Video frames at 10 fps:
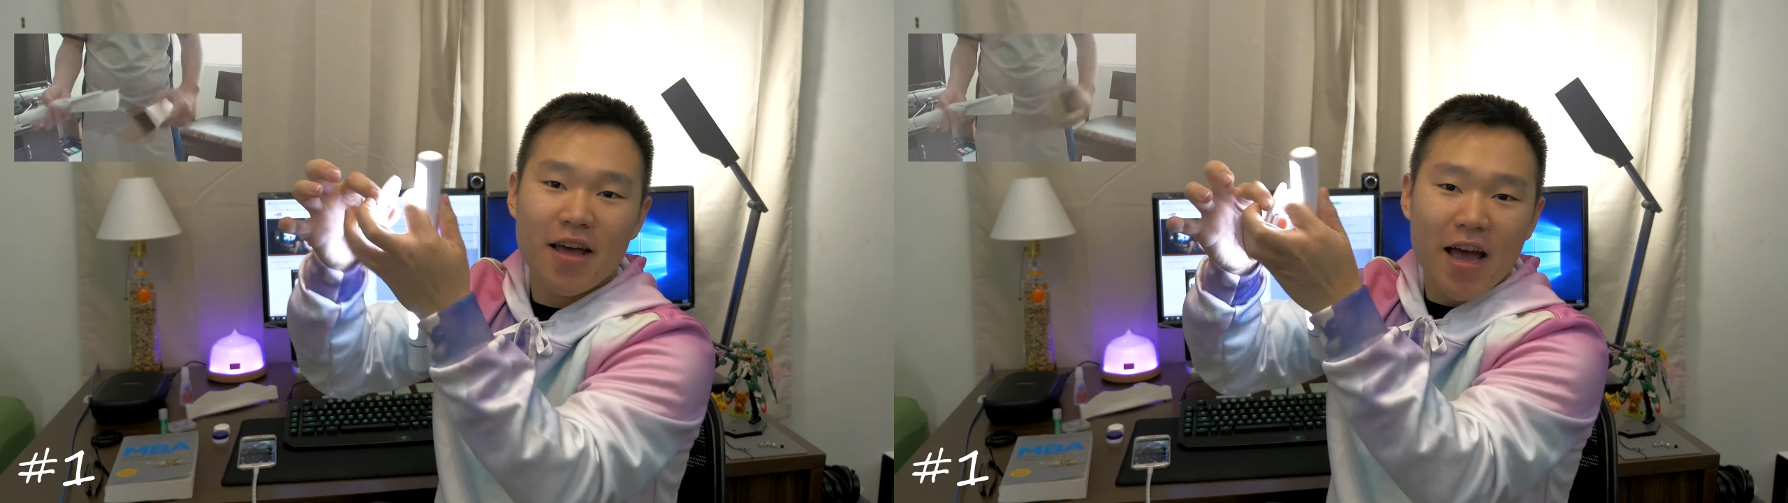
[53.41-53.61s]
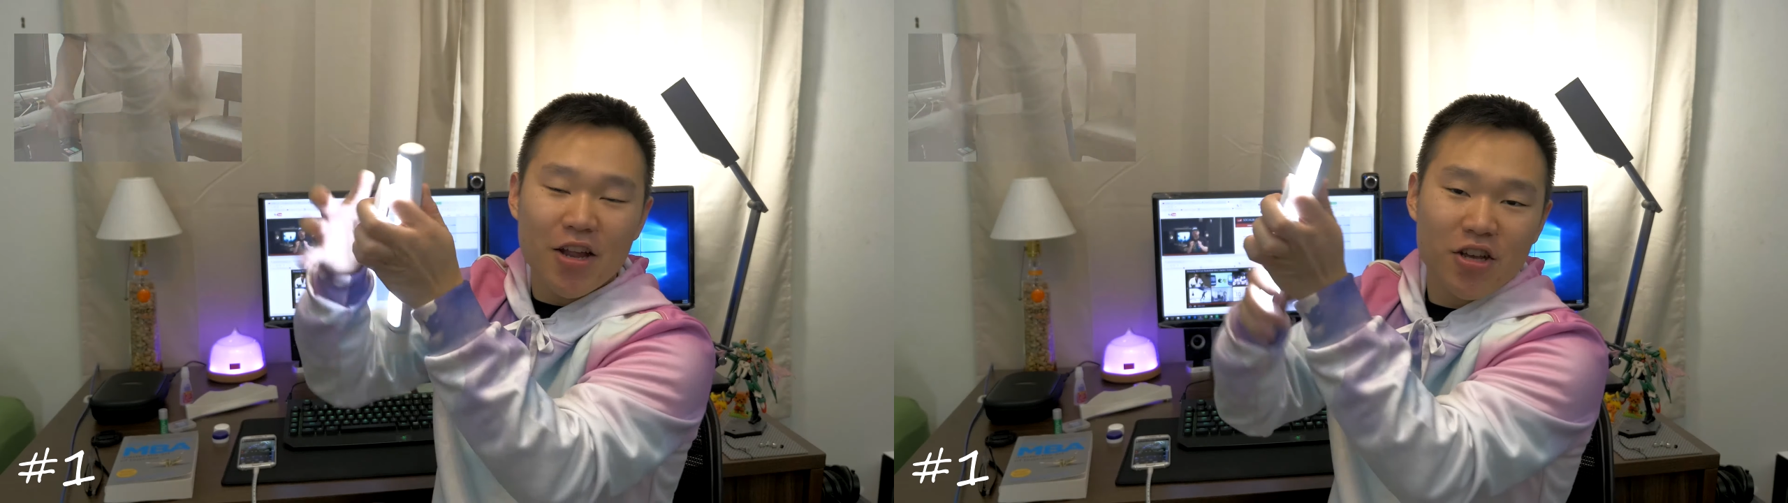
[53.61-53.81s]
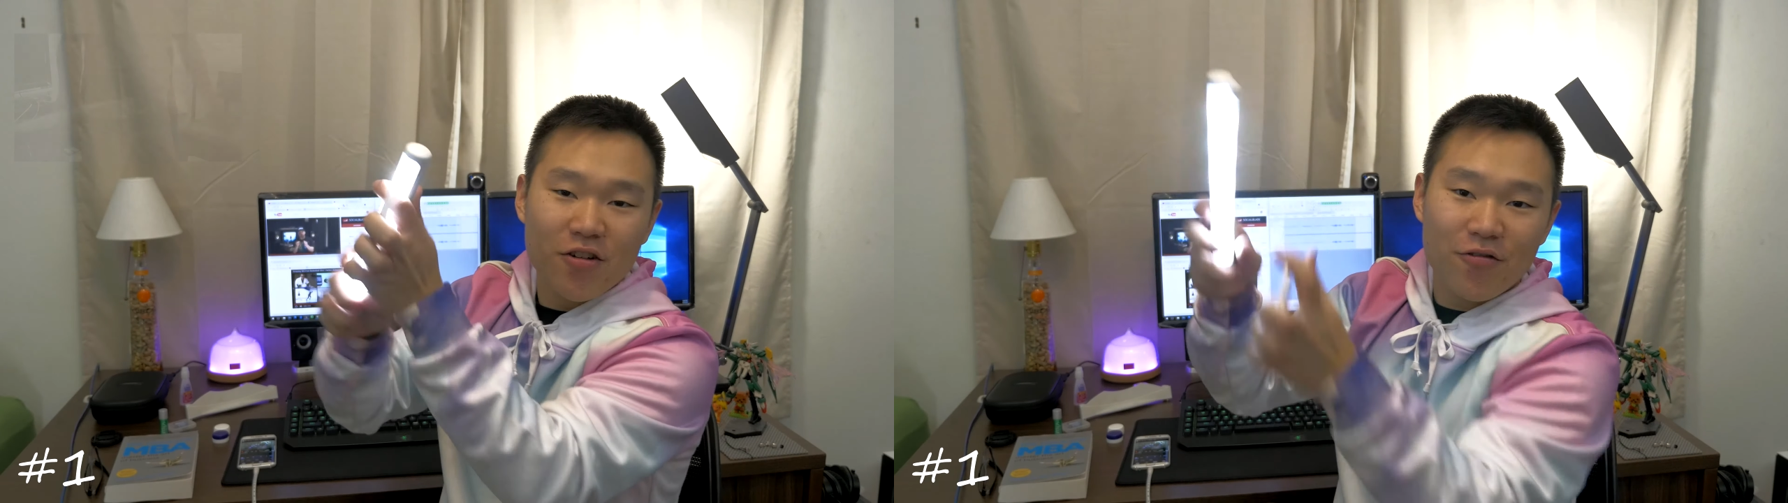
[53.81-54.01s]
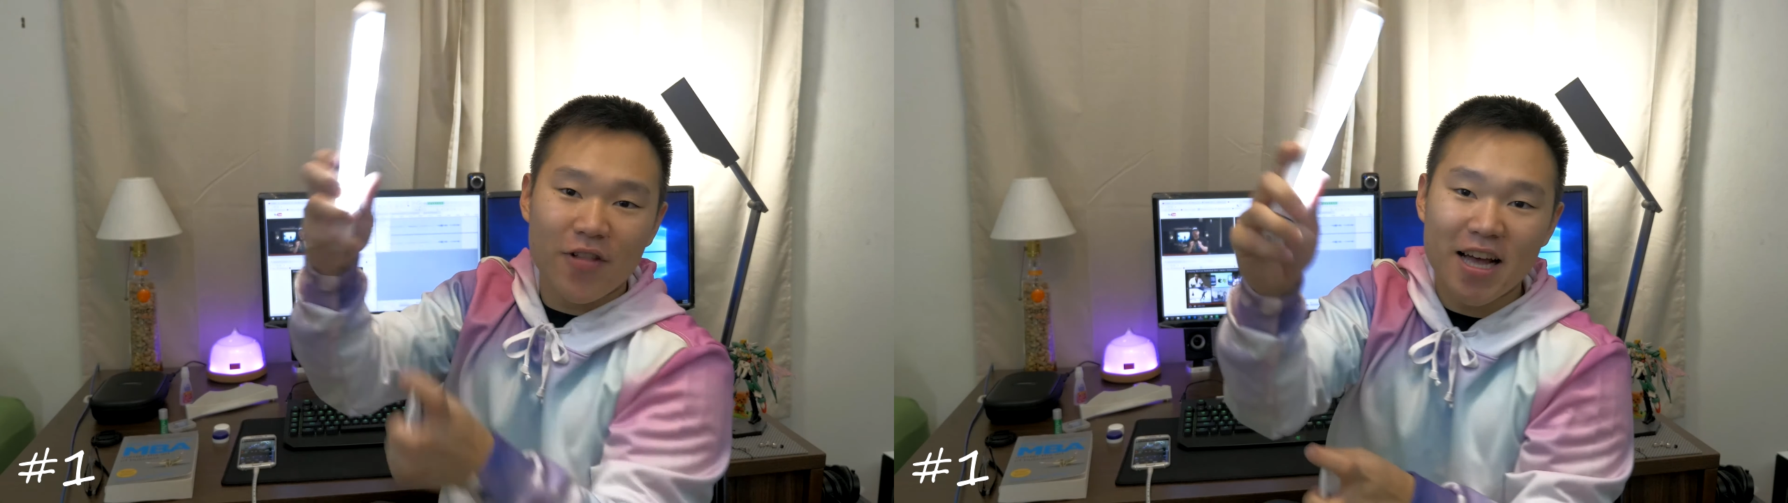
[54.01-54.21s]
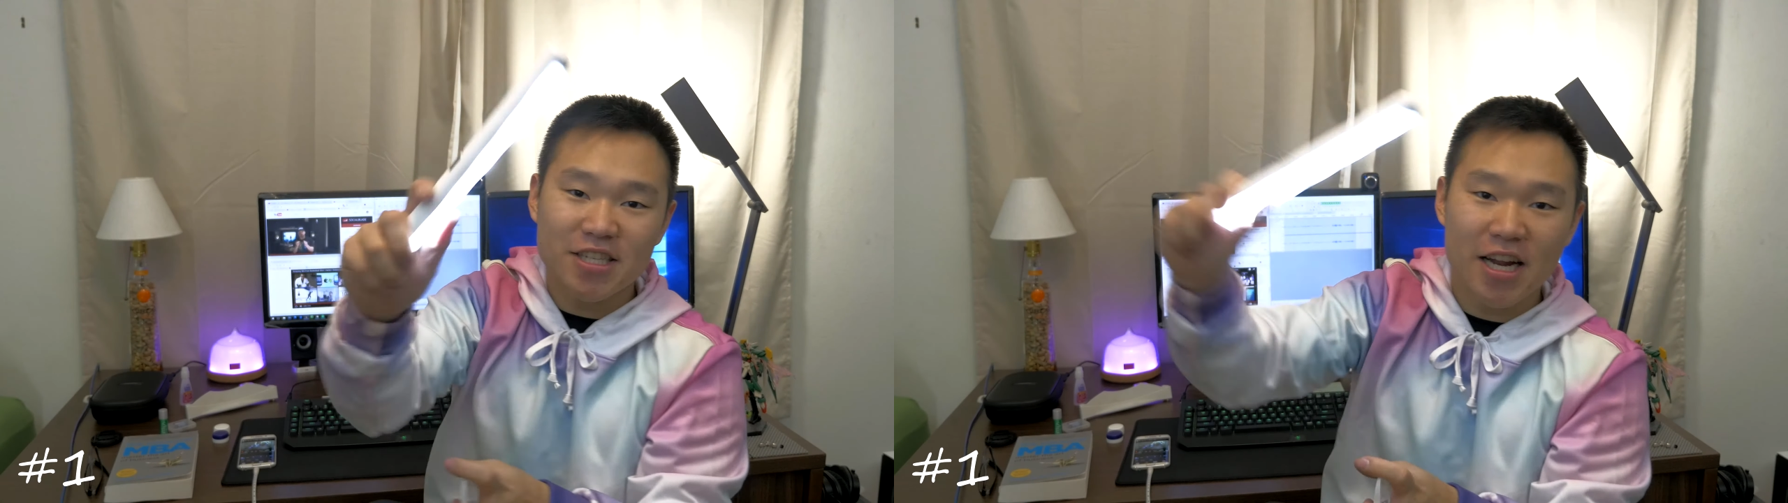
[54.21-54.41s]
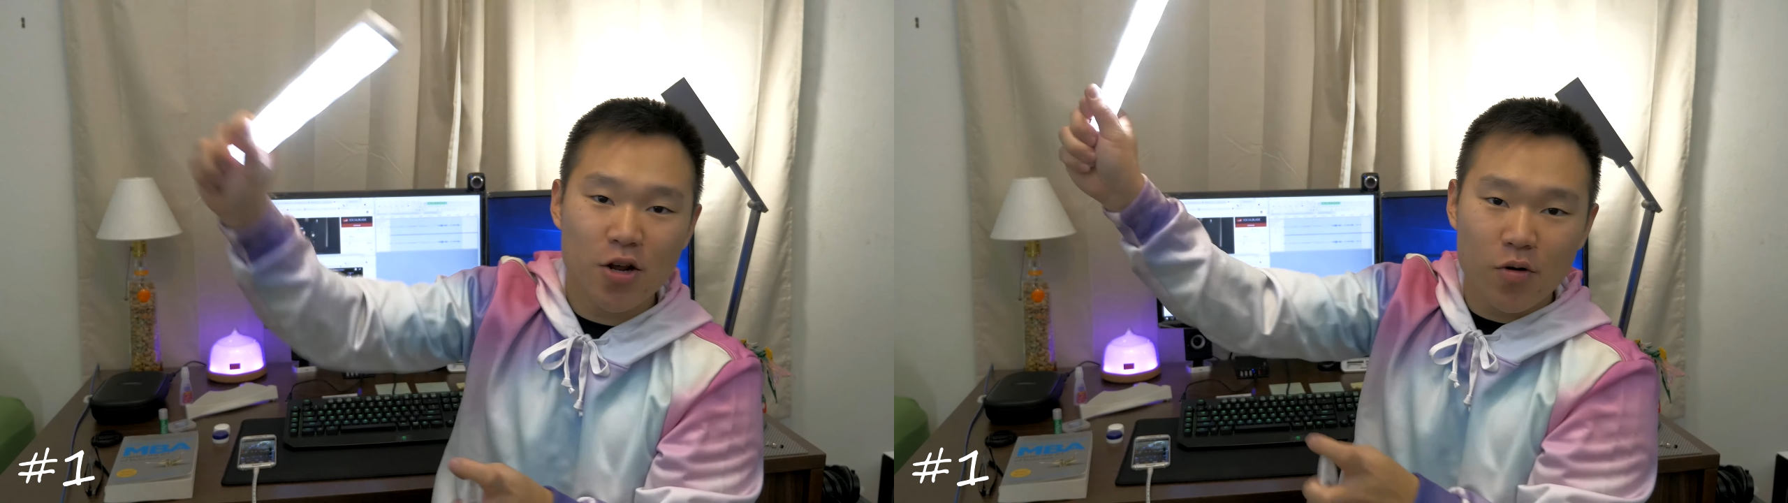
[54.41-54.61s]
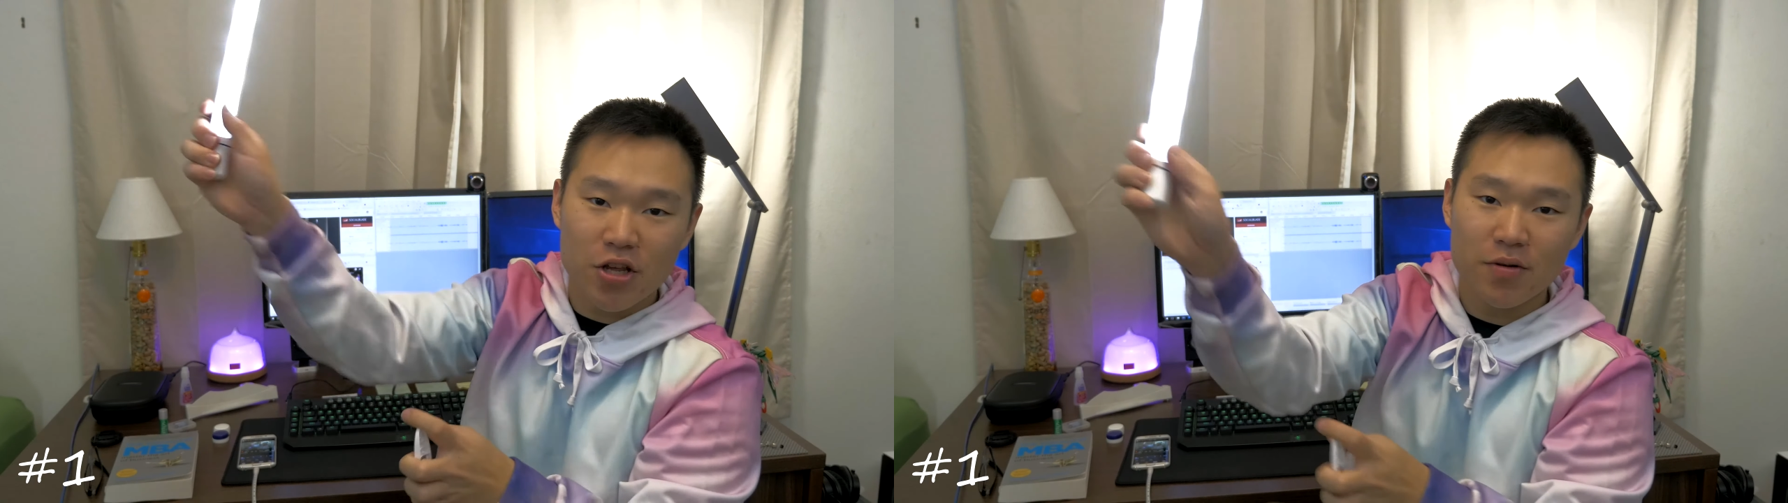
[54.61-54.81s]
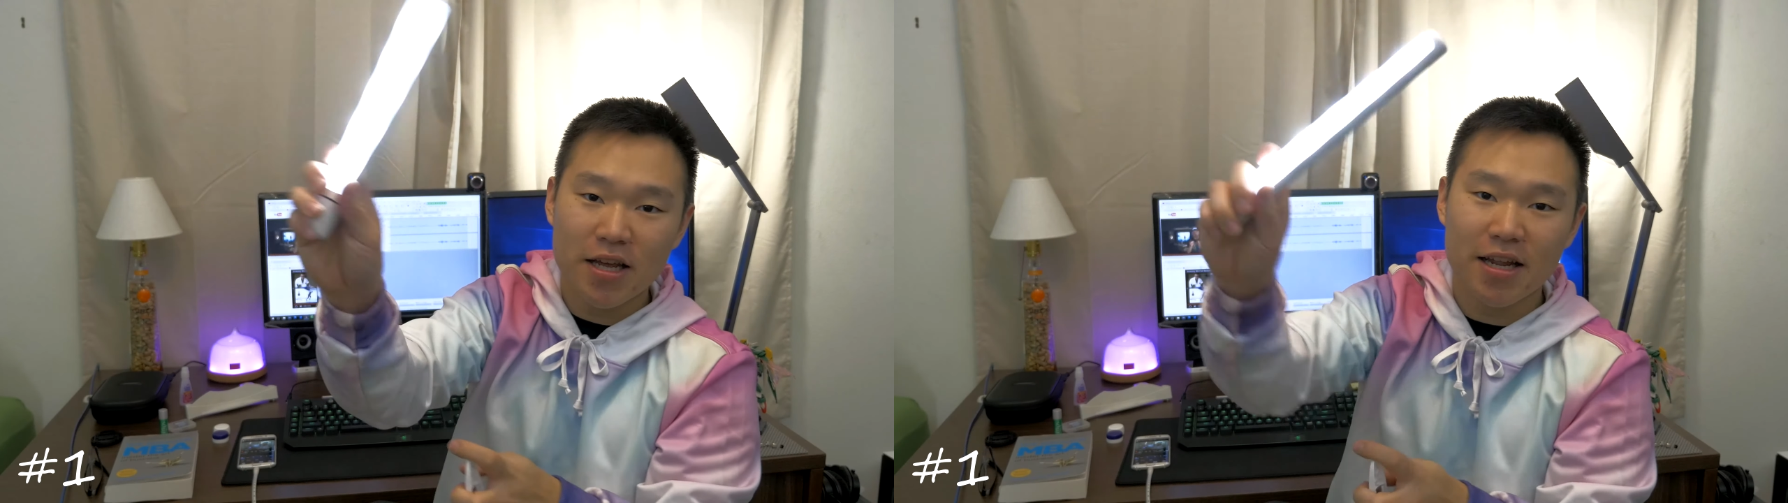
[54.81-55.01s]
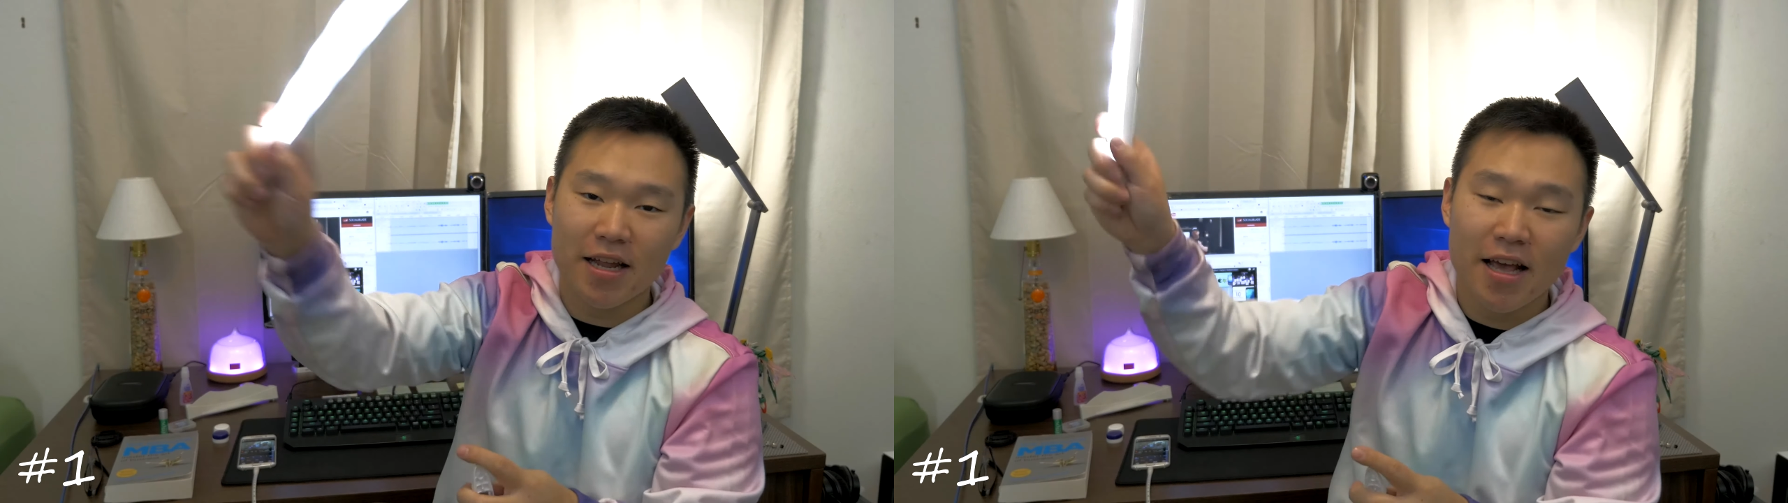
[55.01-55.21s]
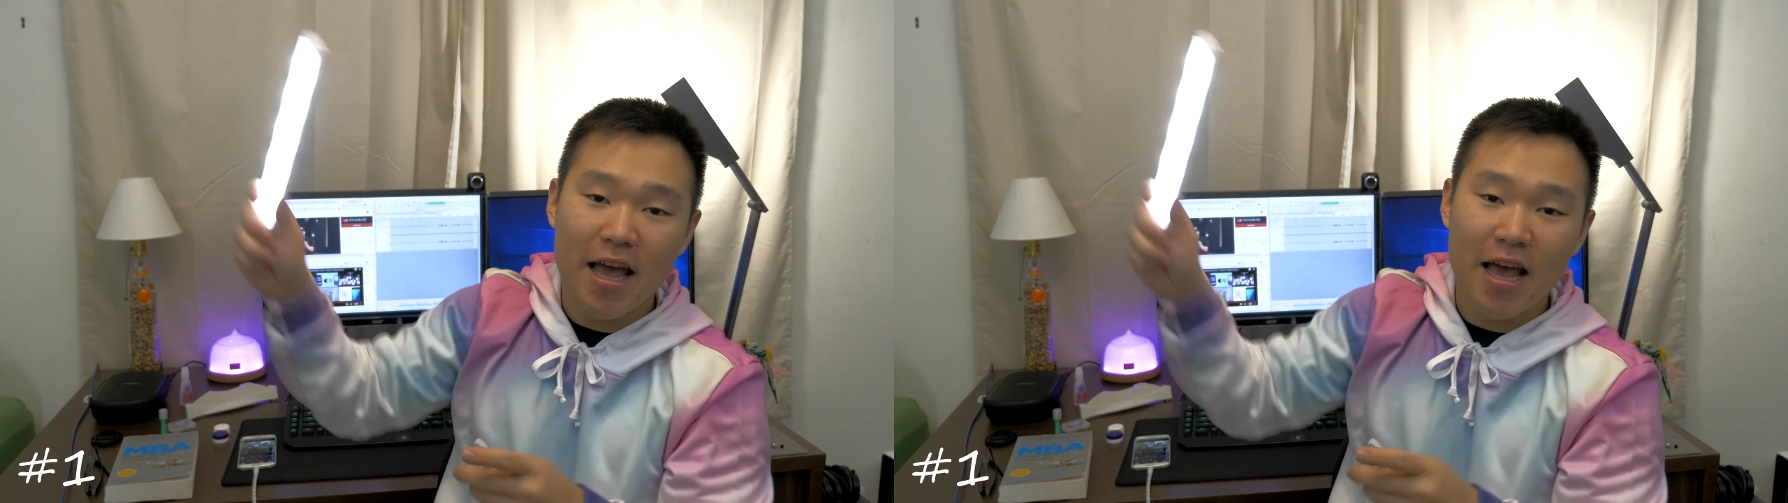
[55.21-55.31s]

and you can flash anywhere you need it.